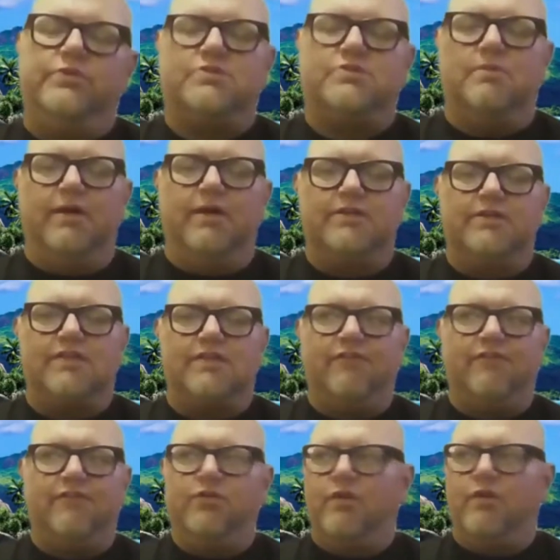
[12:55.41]
so much
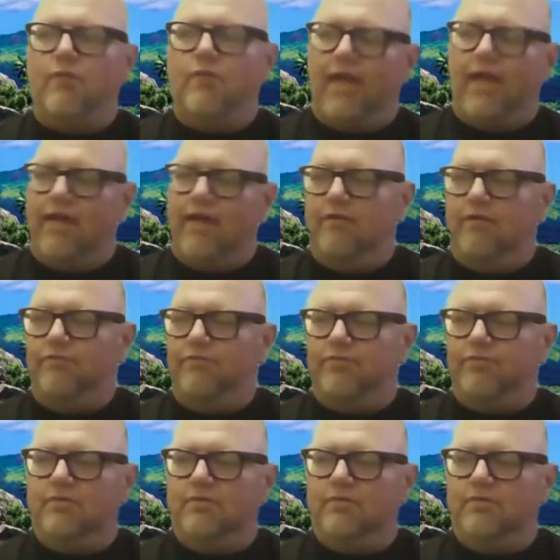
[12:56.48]
if you don't have